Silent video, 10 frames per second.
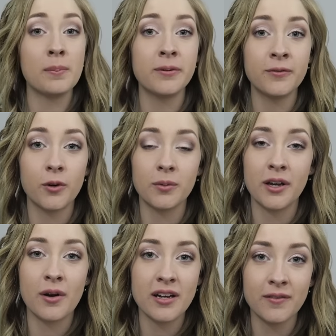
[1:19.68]
But before we
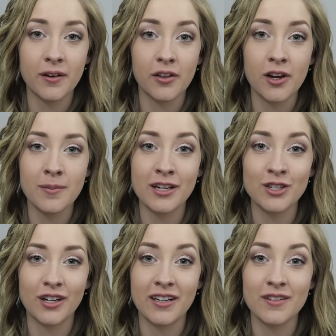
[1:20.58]
go any further, make
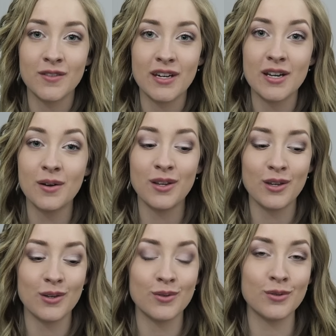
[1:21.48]
sure to give this video a
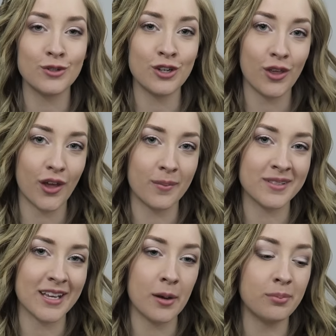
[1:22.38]
huge
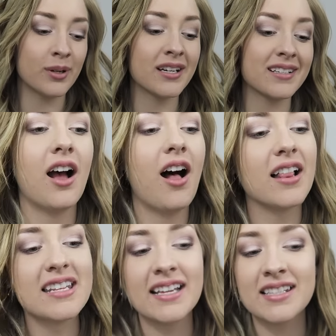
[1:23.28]
thumbs up.
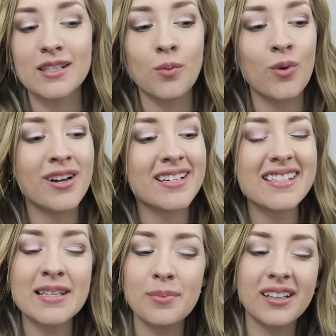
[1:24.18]
All it takes is one
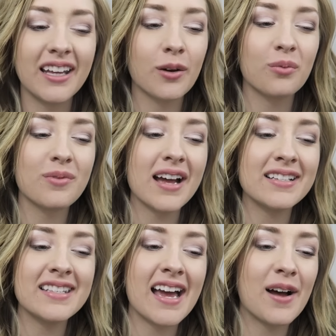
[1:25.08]
simple click
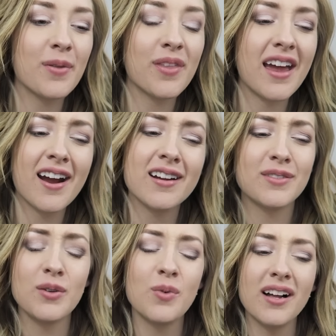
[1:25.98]
right down there, and
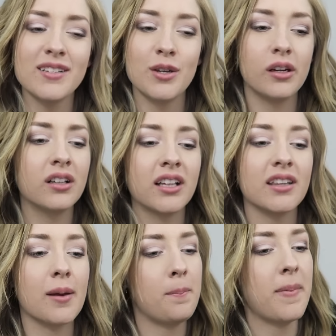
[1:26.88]
if you want to, you can click
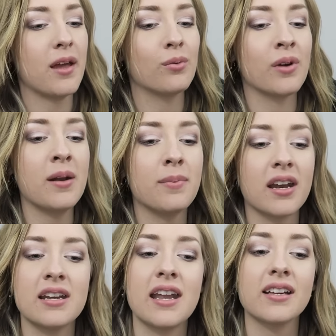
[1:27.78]
that big red
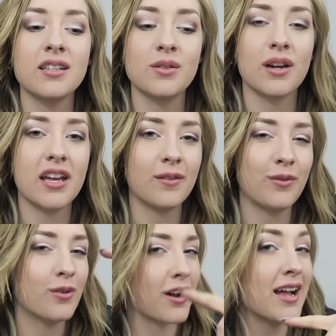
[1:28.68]
button next to it if
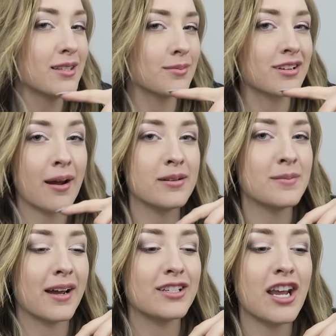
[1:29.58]
you're not subscribed
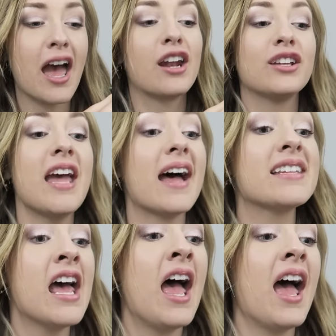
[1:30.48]
to my channel
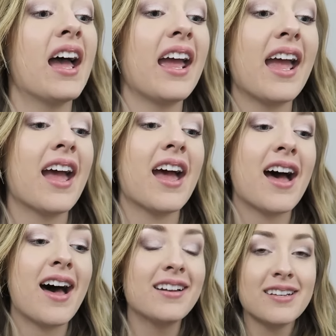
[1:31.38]
yet.
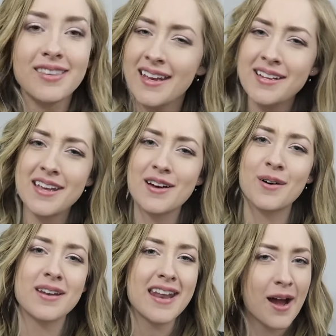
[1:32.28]
And thank you.
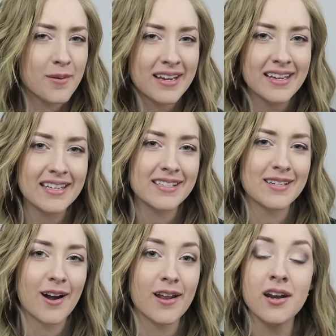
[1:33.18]
Now we can get
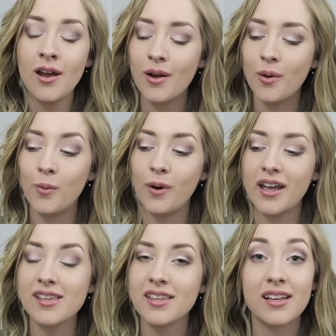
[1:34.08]
started
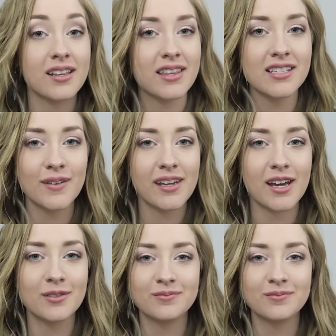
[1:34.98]
with this video.